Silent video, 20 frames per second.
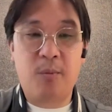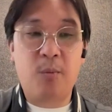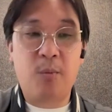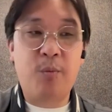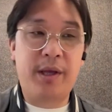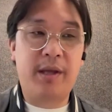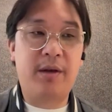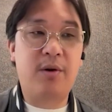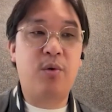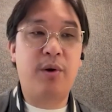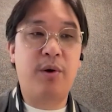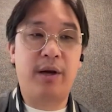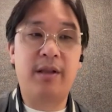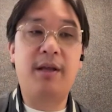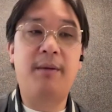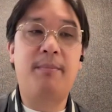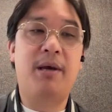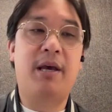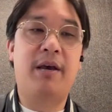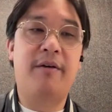We
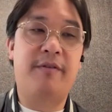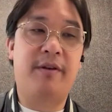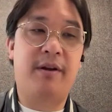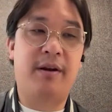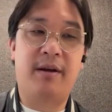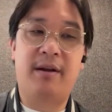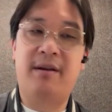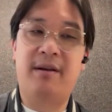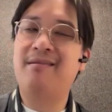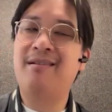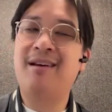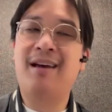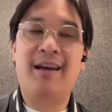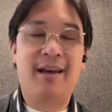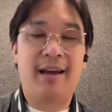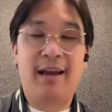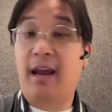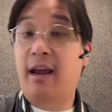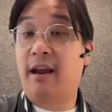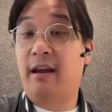quickly pivoted,
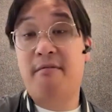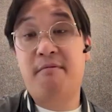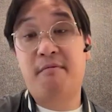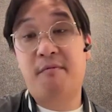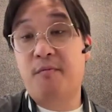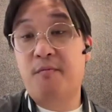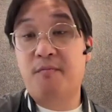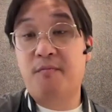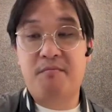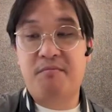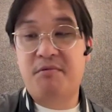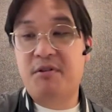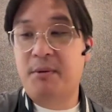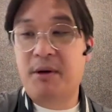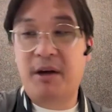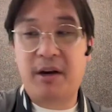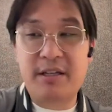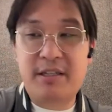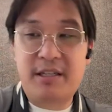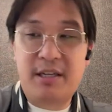and to be
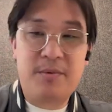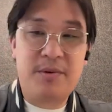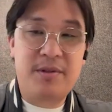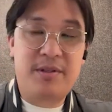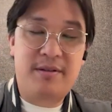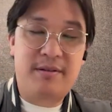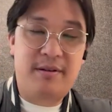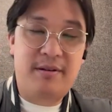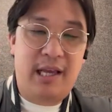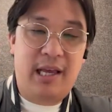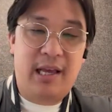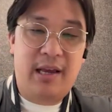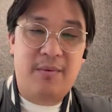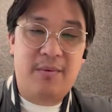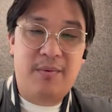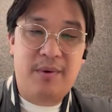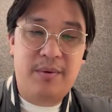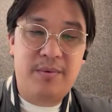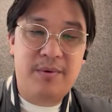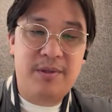honest, it was
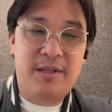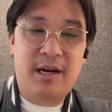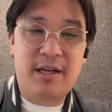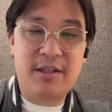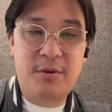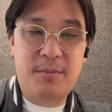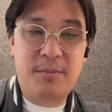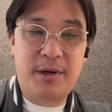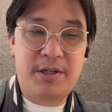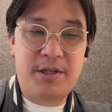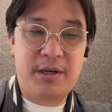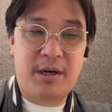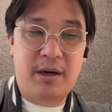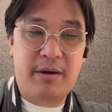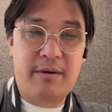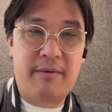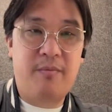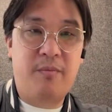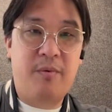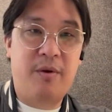not so much
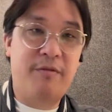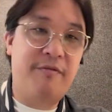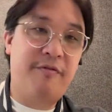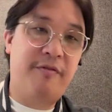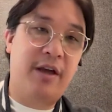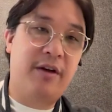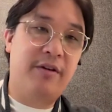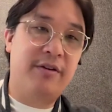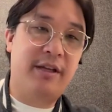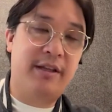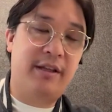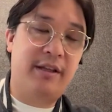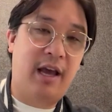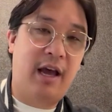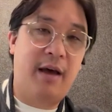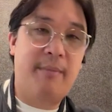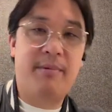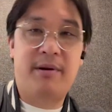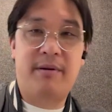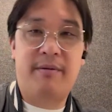we failed at the
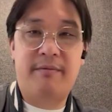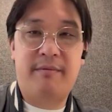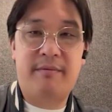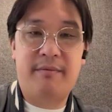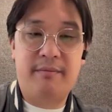app and